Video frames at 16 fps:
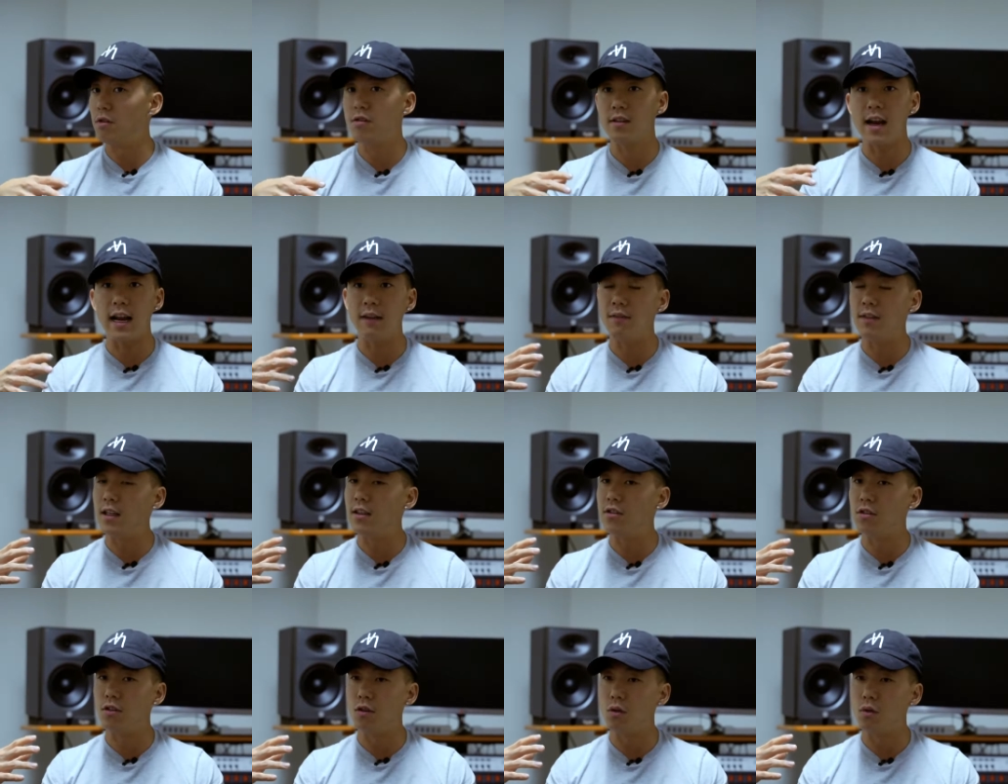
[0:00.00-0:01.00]
just kind of need
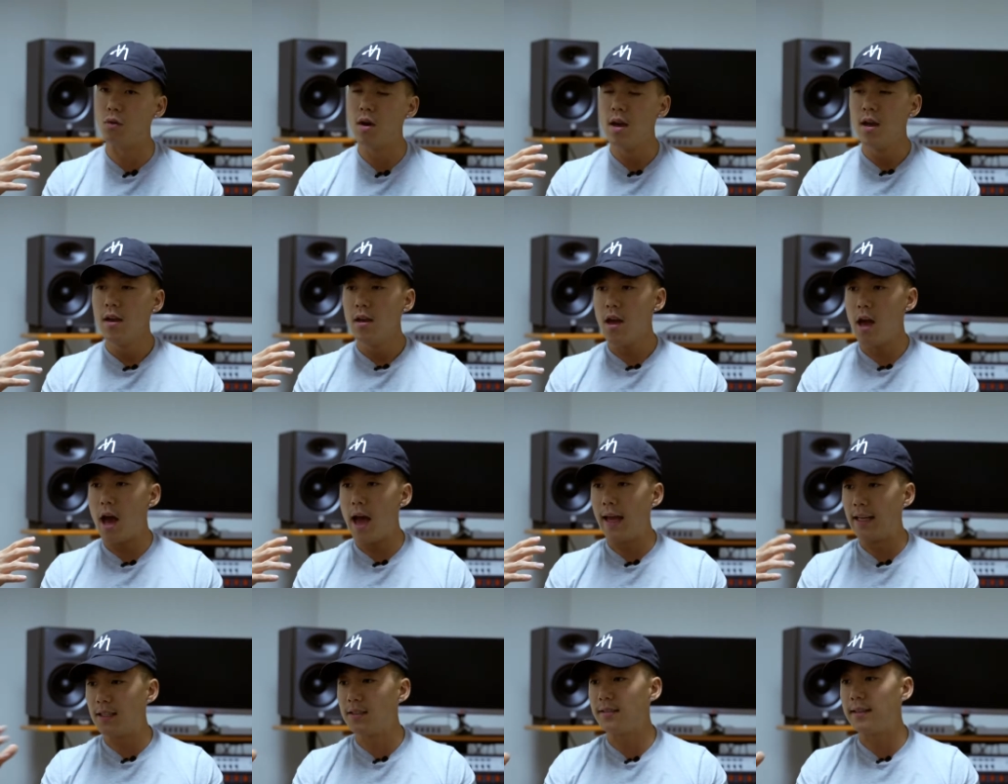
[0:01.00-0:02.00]
to uh,
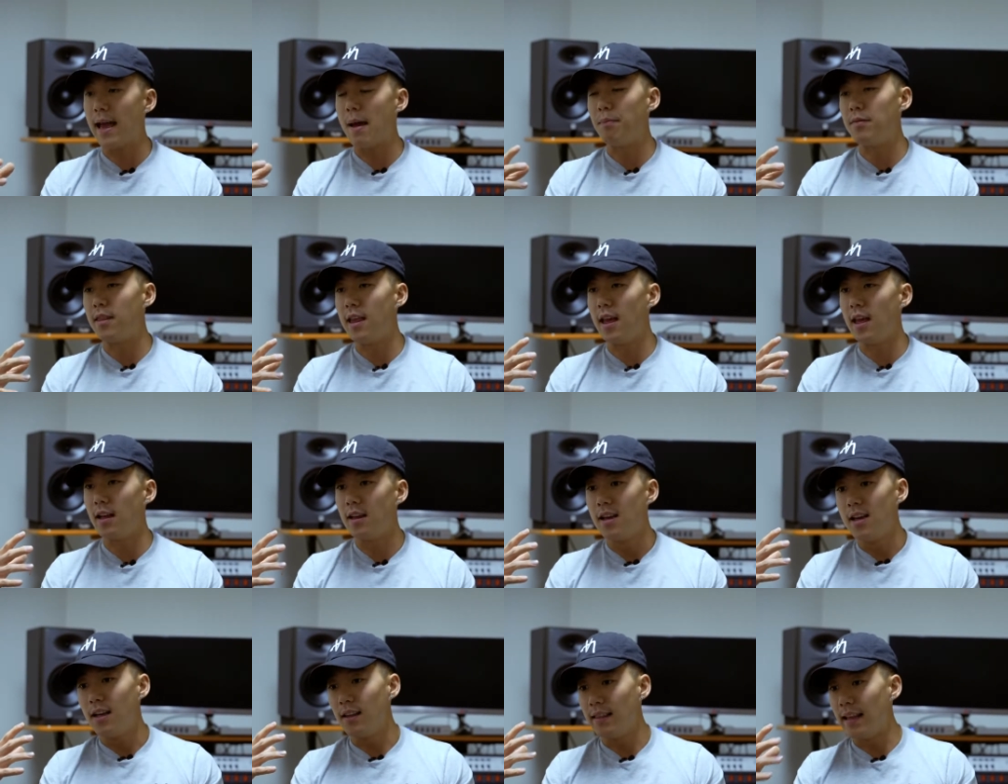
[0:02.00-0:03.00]
accept that
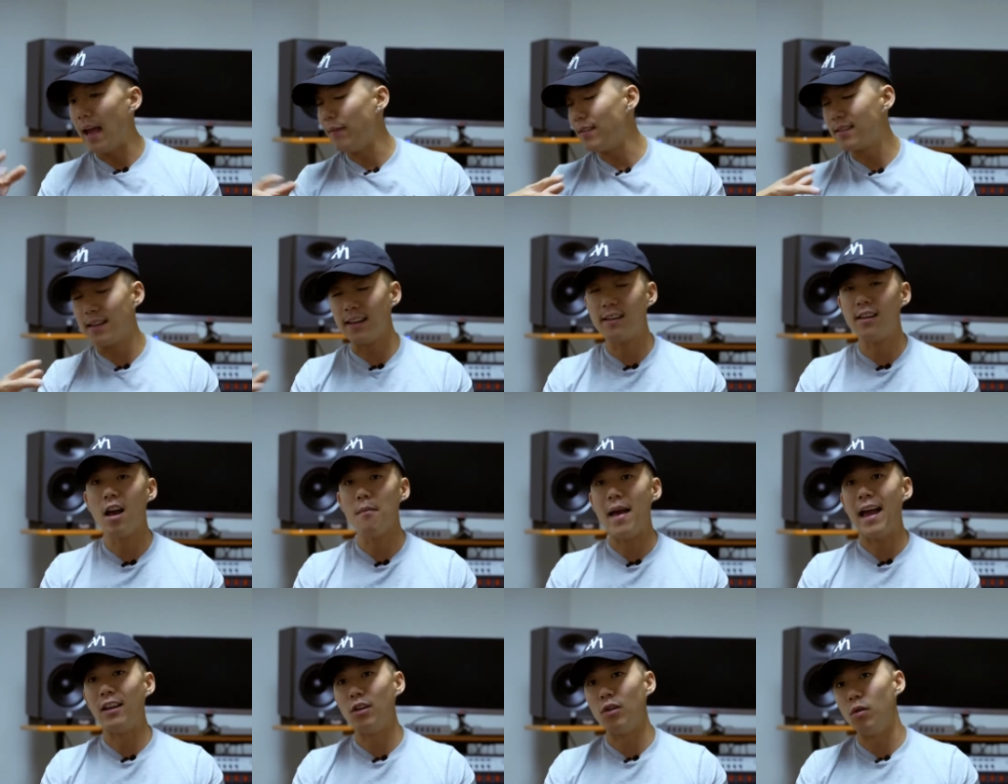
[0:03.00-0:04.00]
life is going to come
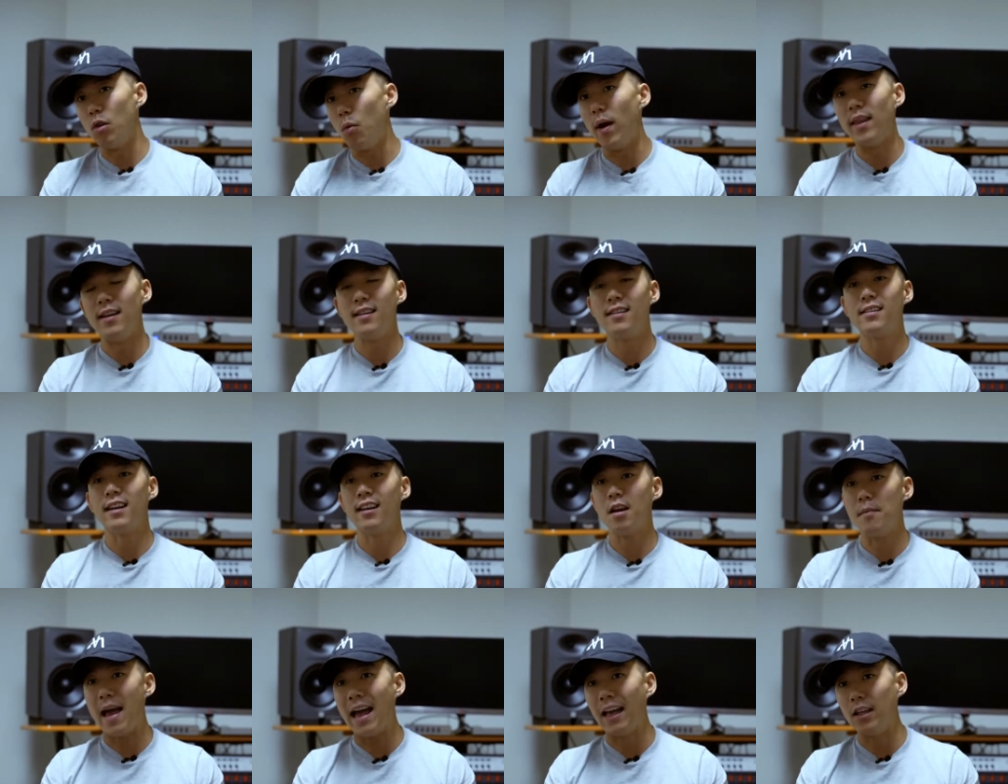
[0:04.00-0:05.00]
at you the way that it's going to
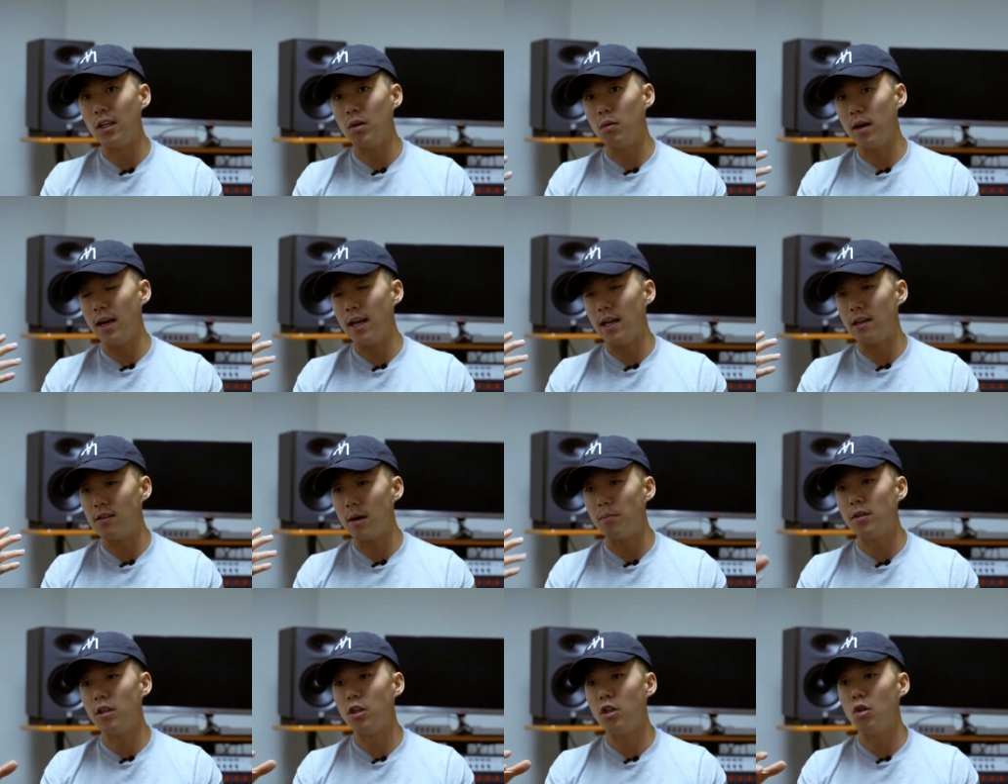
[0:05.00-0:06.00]
come at you, and it's
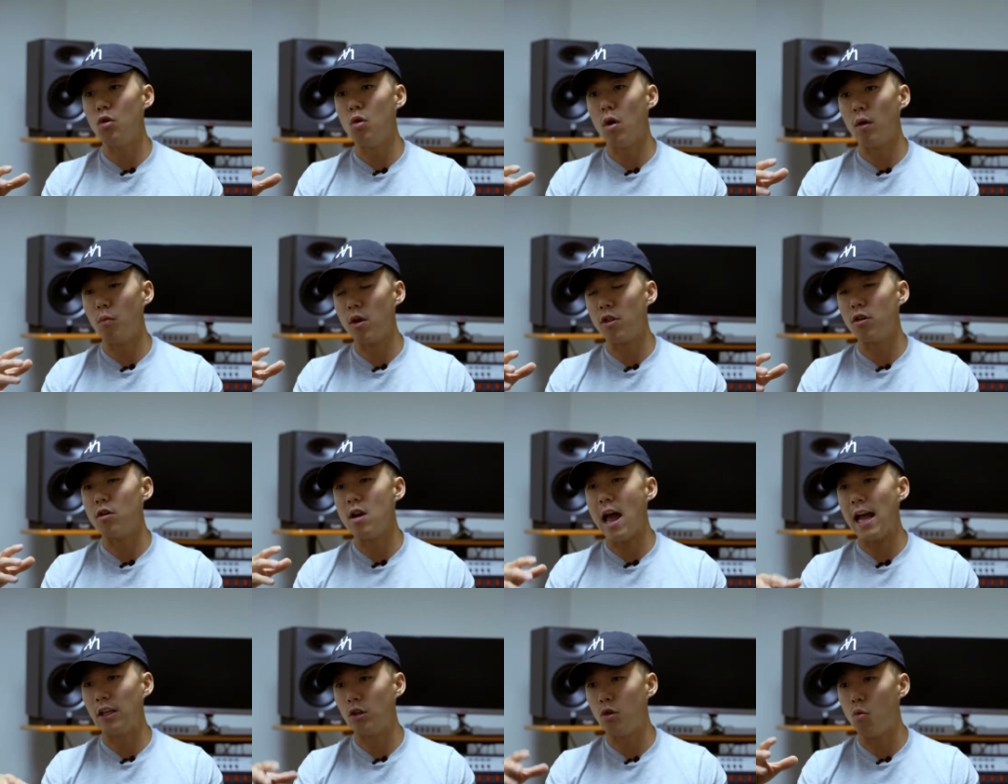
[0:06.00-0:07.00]
up to you on whether or
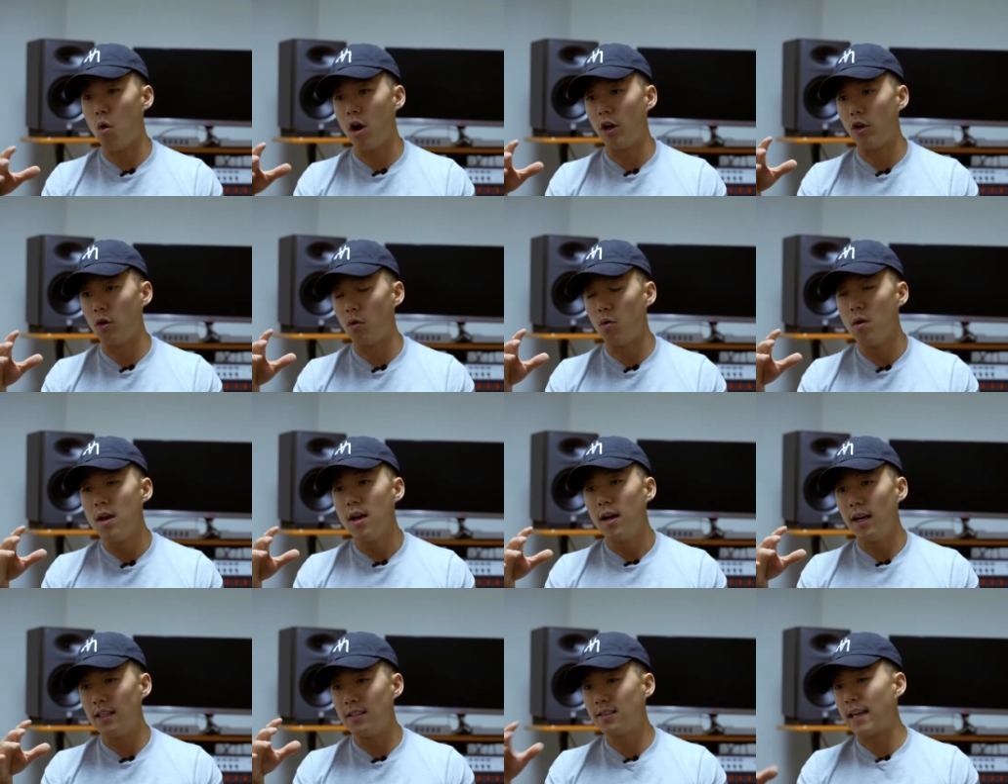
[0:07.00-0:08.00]
not you want to
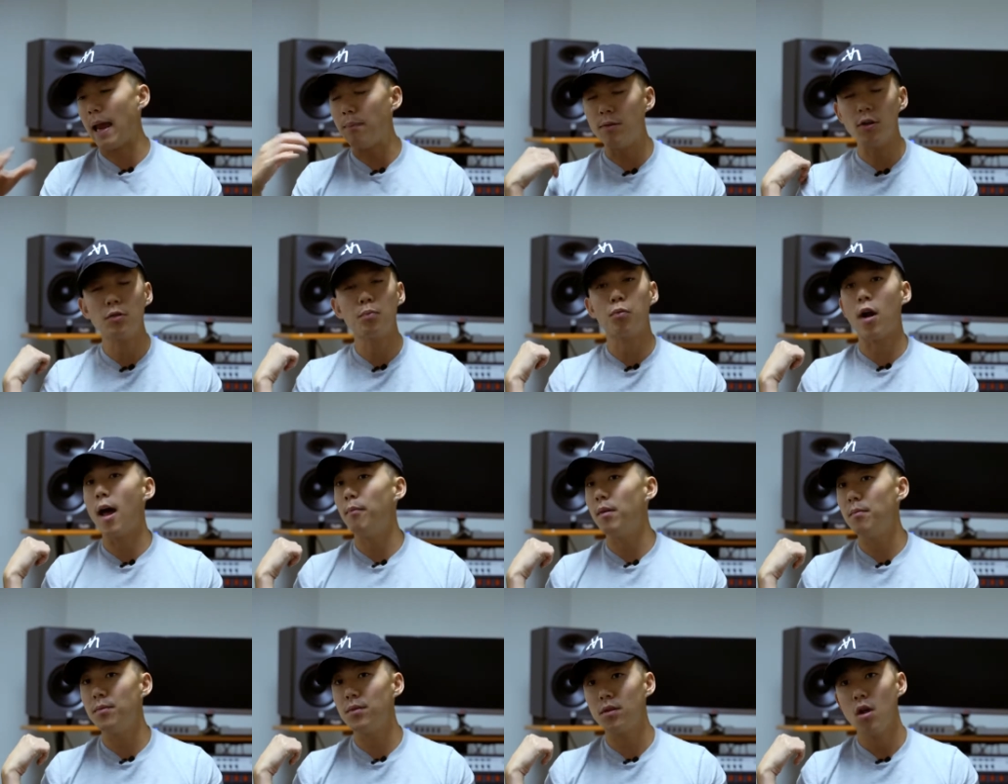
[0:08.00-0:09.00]
escape those
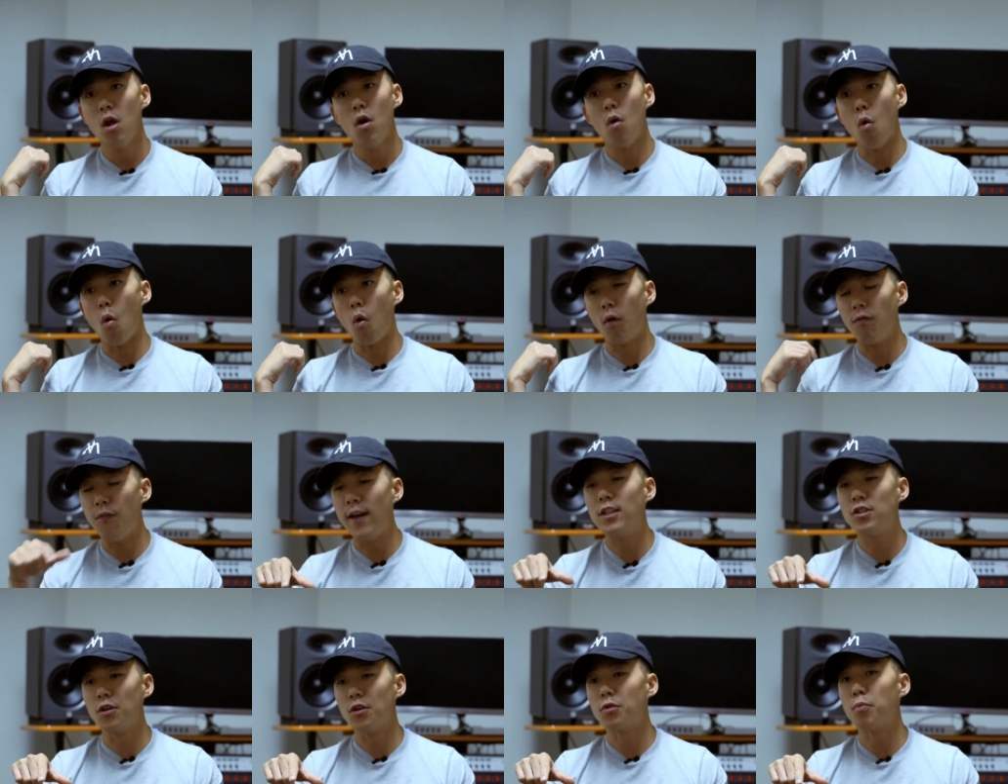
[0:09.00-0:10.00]
problems or
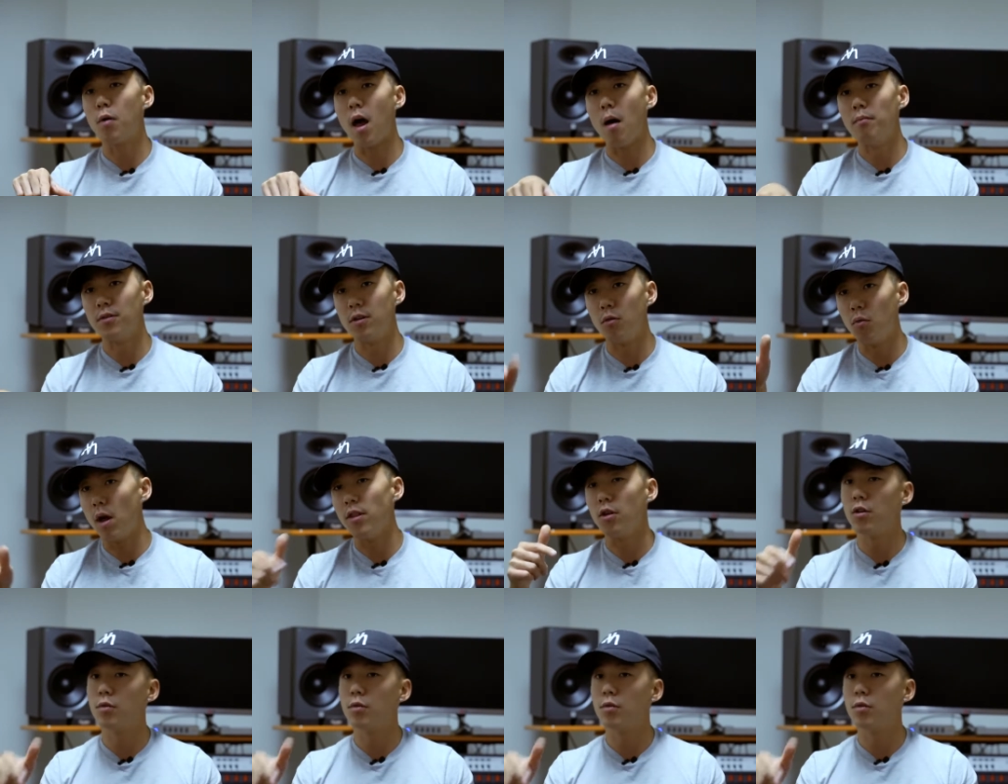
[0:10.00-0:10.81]
face those problems and run